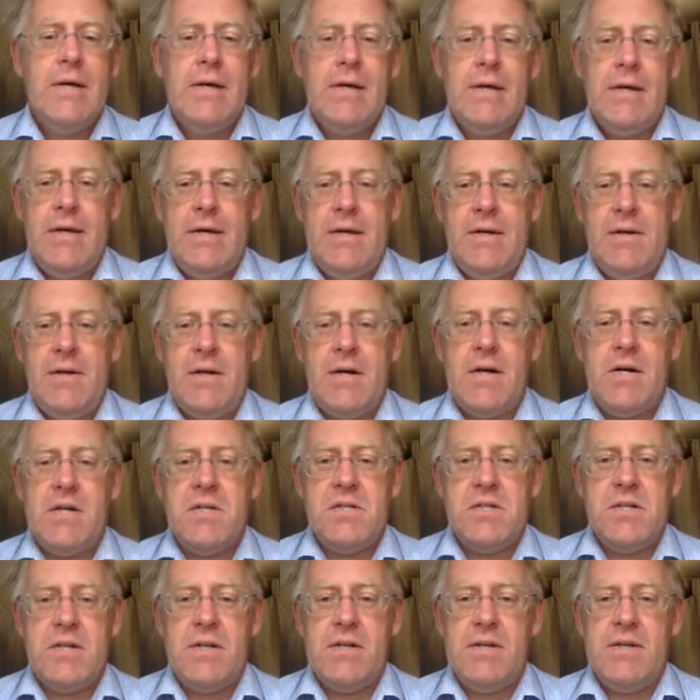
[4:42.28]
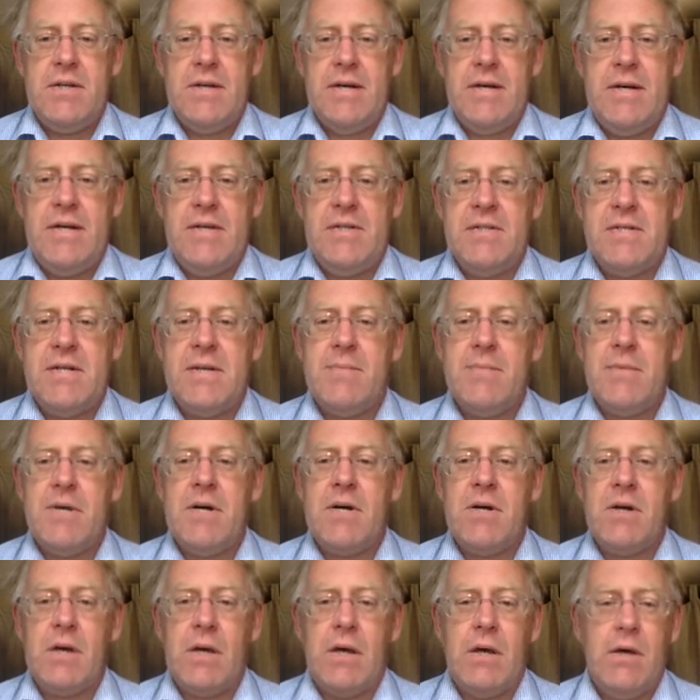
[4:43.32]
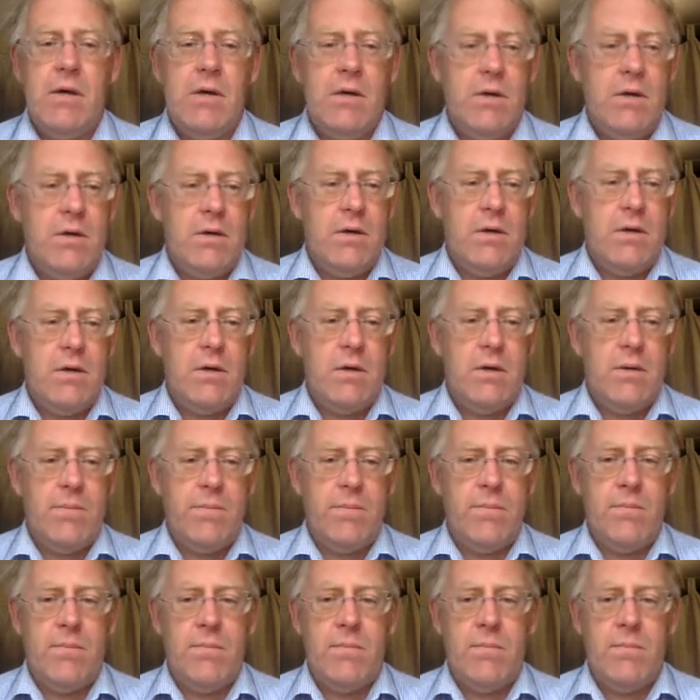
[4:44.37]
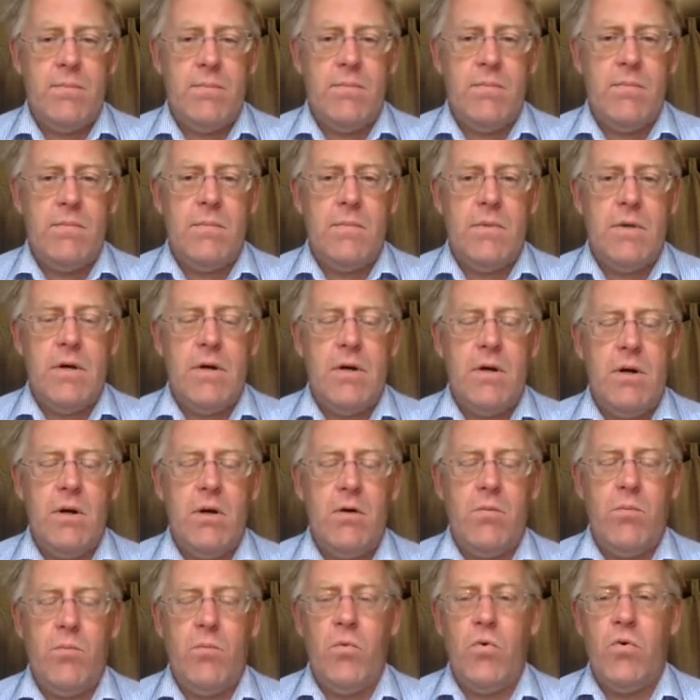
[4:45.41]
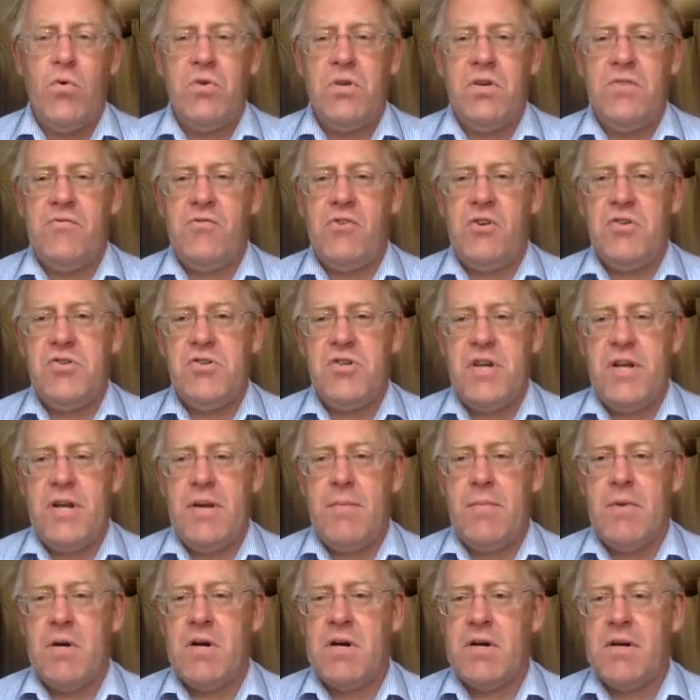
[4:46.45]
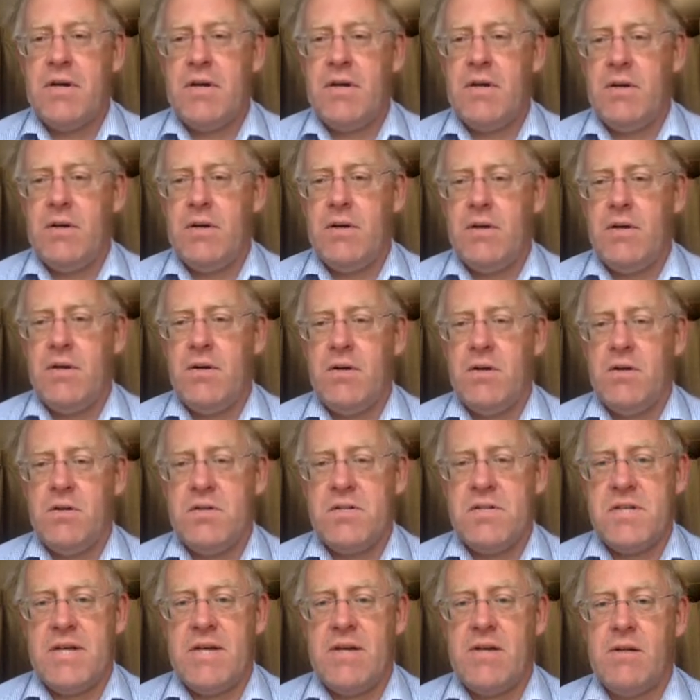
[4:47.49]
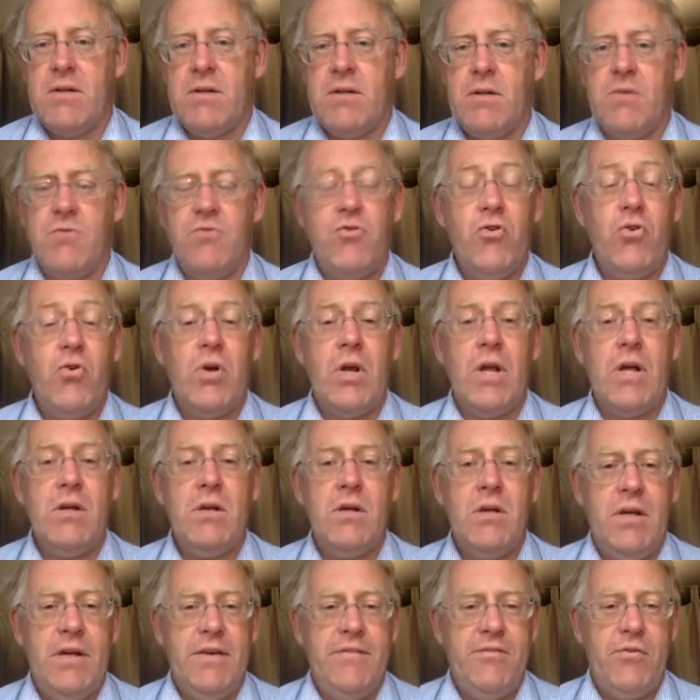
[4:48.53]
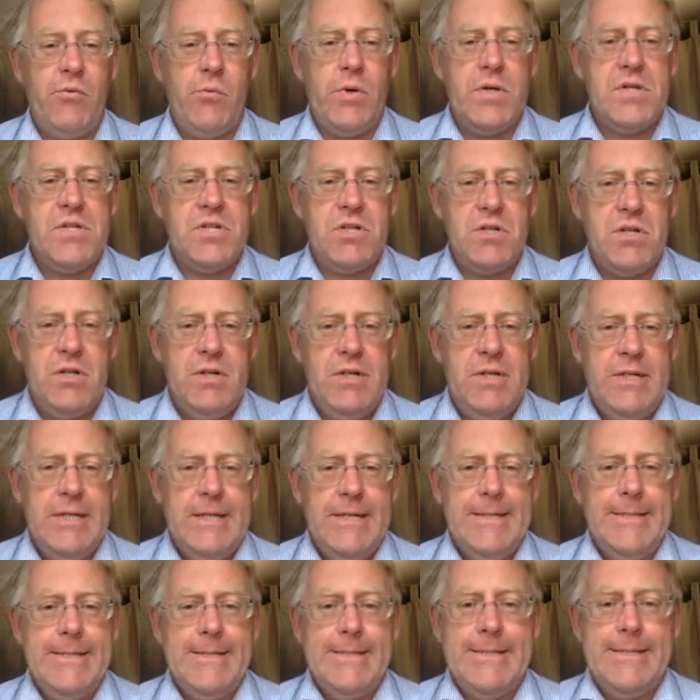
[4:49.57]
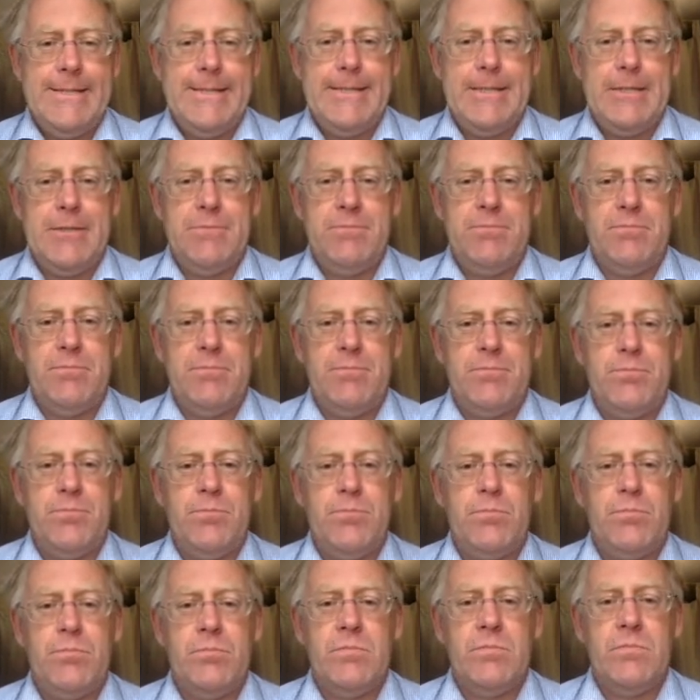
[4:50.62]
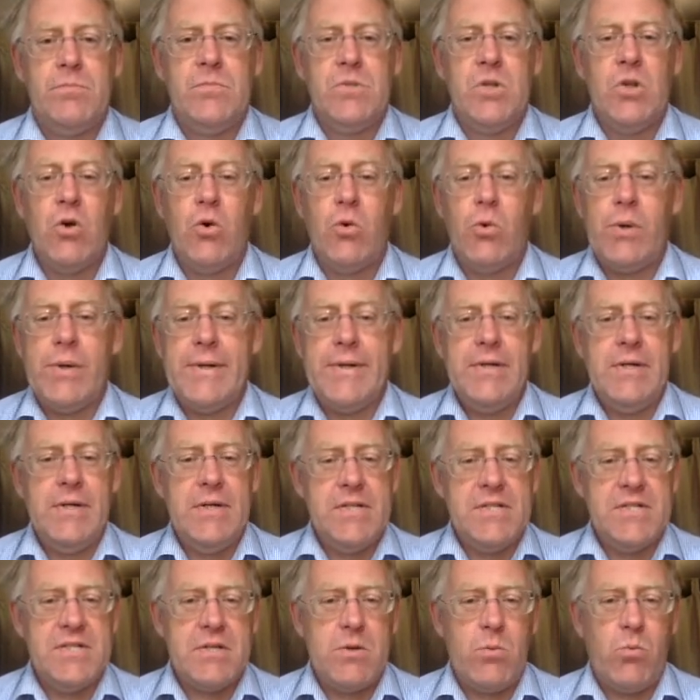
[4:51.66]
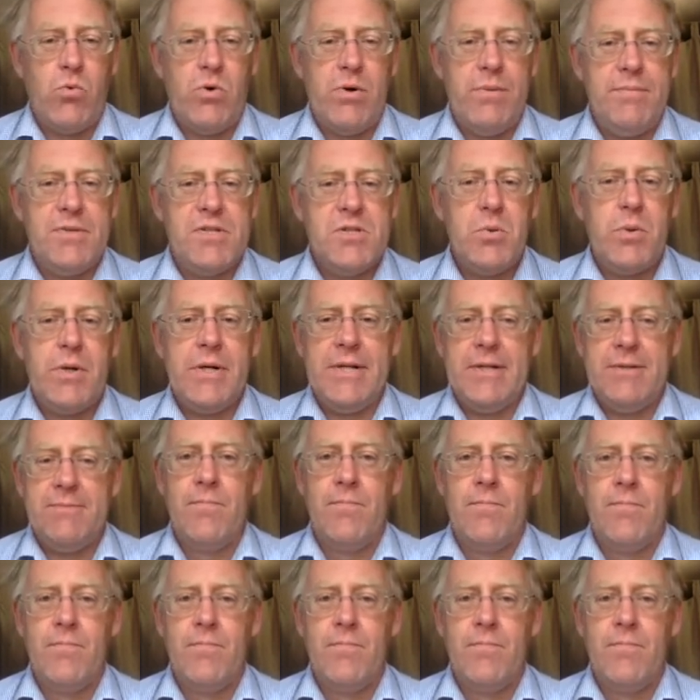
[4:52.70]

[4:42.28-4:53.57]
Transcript: In Iceland and Denmark, um, a lot more differentiated market and not a single ruler, if you wish. Um, Norway is somewhere in between.